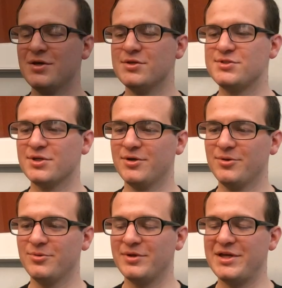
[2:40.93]

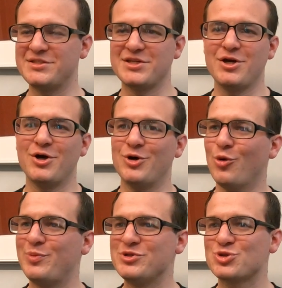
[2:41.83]
So it's an
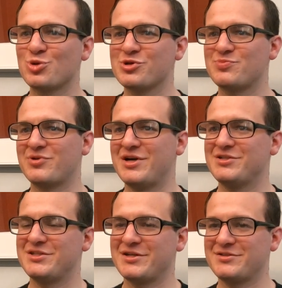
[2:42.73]
open source
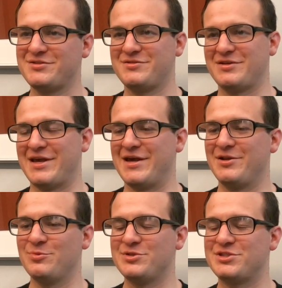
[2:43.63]
project, and
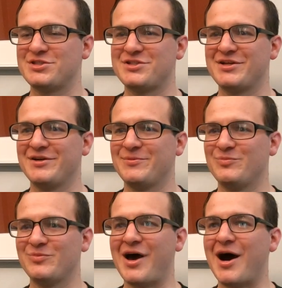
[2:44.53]
it was just a
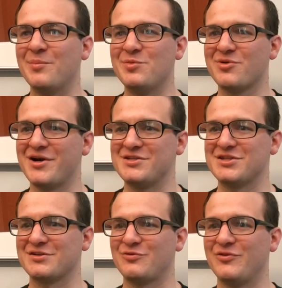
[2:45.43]
hobby
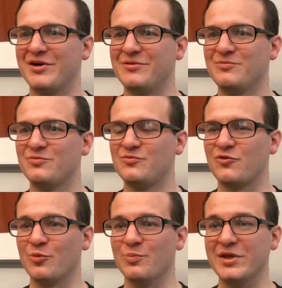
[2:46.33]
project, fun
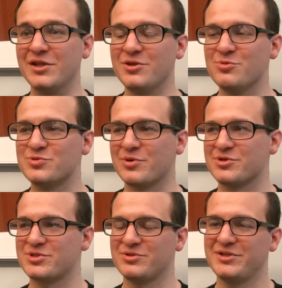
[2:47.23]
for me to use
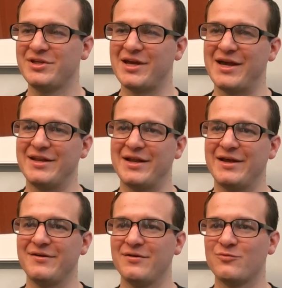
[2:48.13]
personally, and
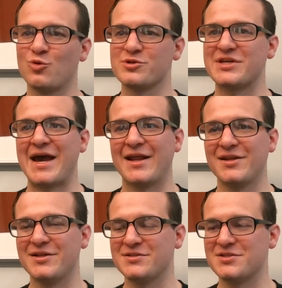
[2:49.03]
I, of course,
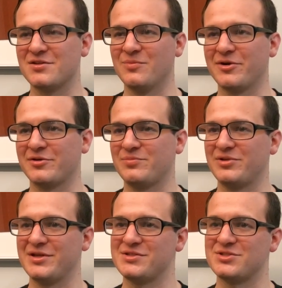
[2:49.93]
added it to the
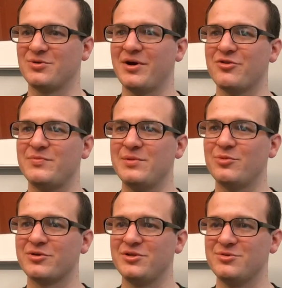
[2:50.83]
marketplace so other
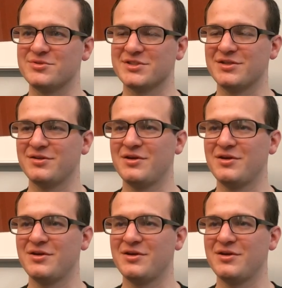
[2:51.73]
people can use it.